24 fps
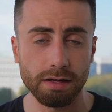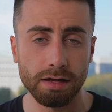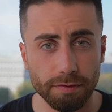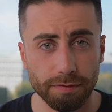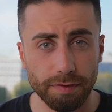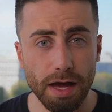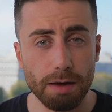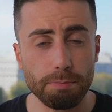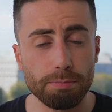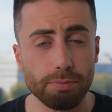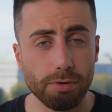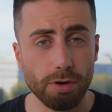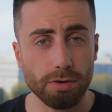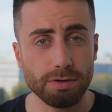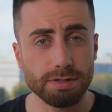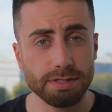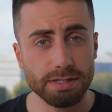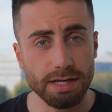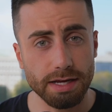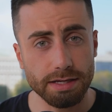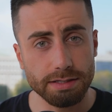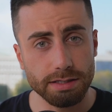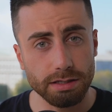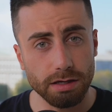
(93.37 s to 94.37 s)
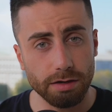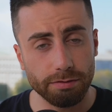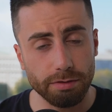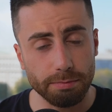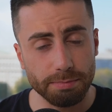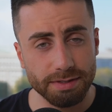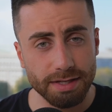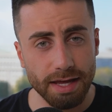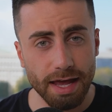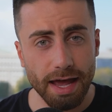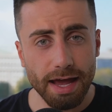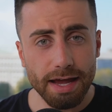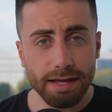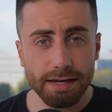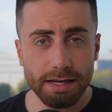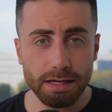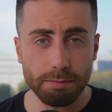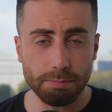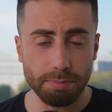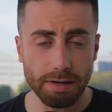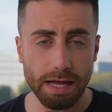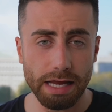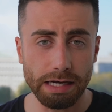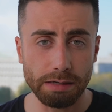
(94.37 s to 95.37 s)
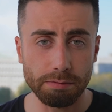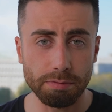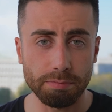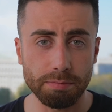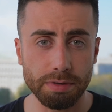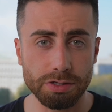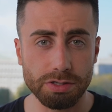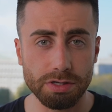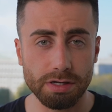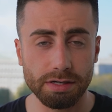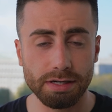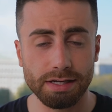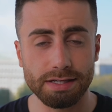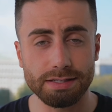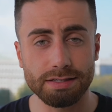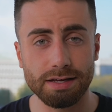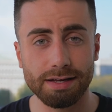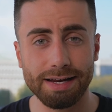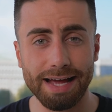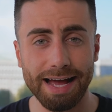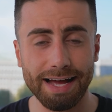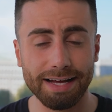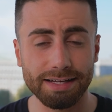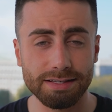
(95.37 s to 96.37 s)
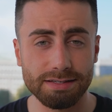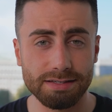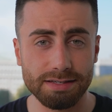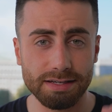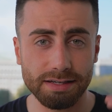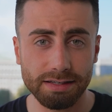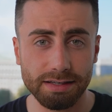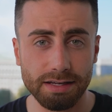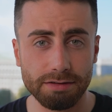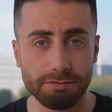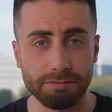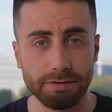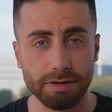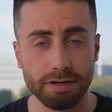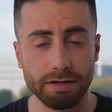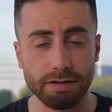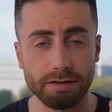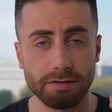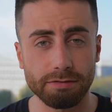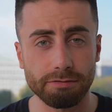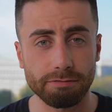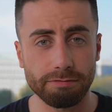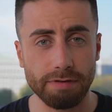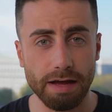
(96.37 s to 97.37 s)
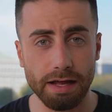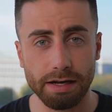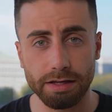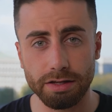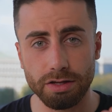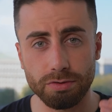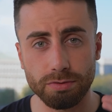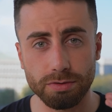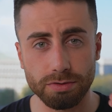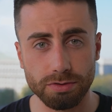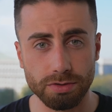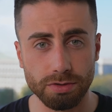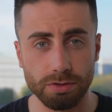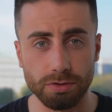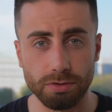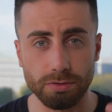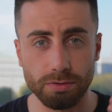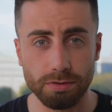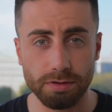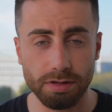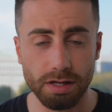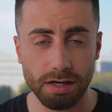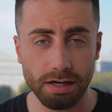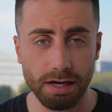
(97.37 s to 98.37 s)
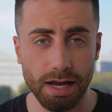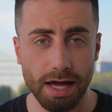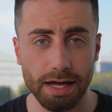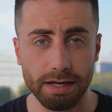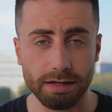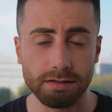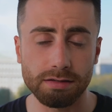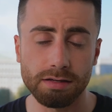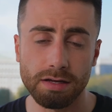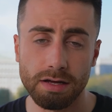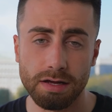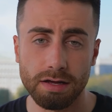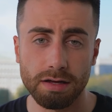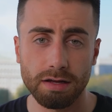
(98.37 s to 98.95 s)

that process of obtaining planning permission is going to add significant value to the land.